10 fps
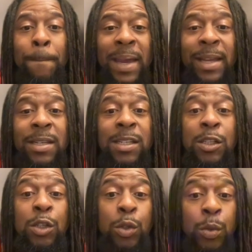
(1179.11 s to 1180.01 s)
Beit
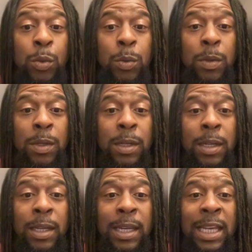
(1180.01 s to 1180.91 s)
is 2,
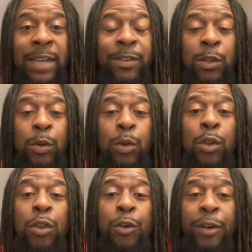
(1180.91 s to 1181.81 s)
giving you
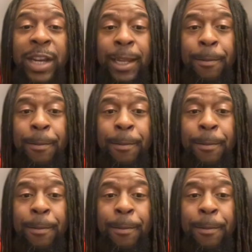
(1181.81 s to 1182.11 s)
3.